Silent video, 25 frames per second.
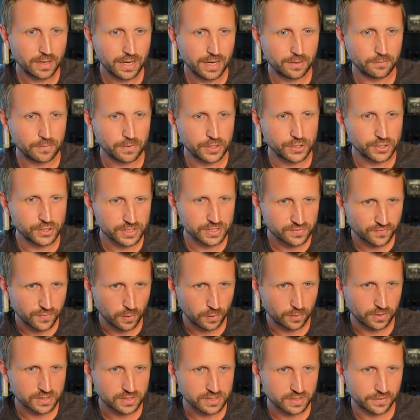And we just
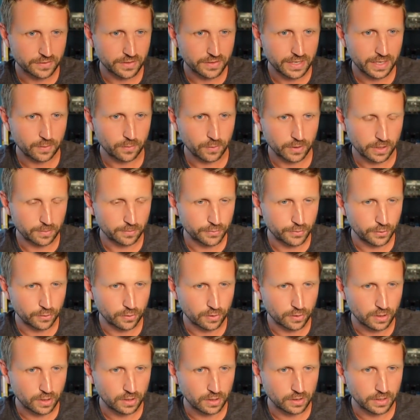focused on the network and
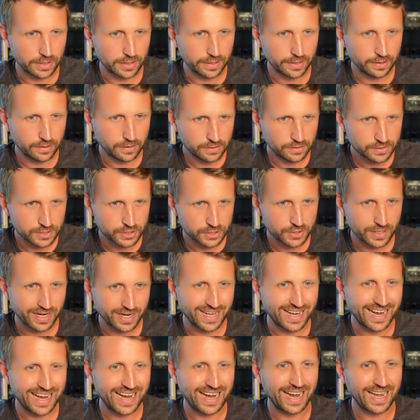protocol layer to try
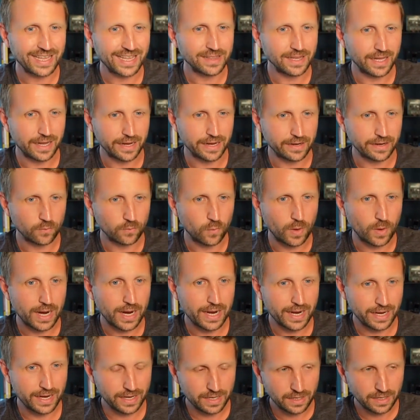to highlight
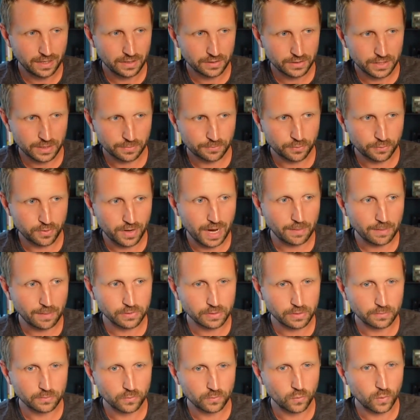why the
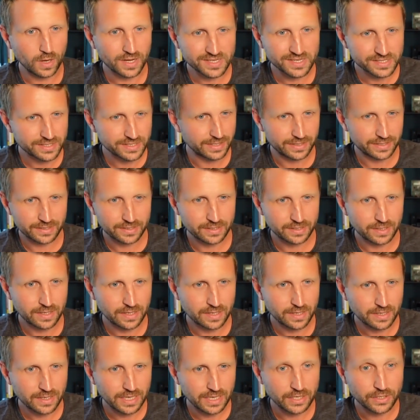problem wasn't,
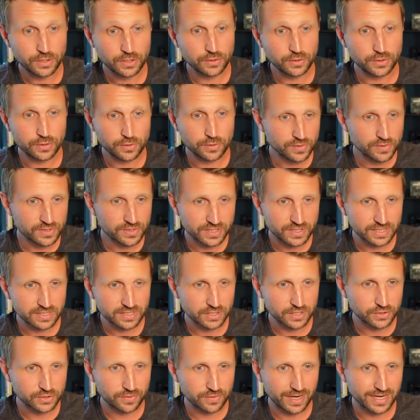can you use this
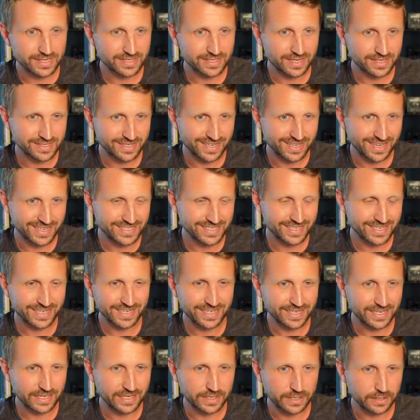address as an
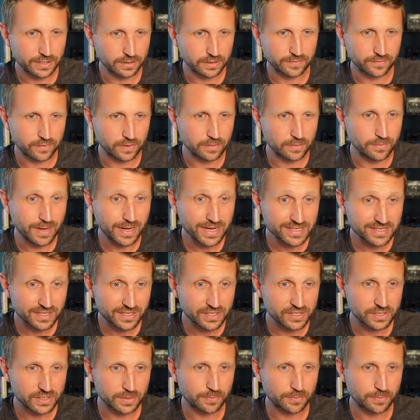identity to deliver a message?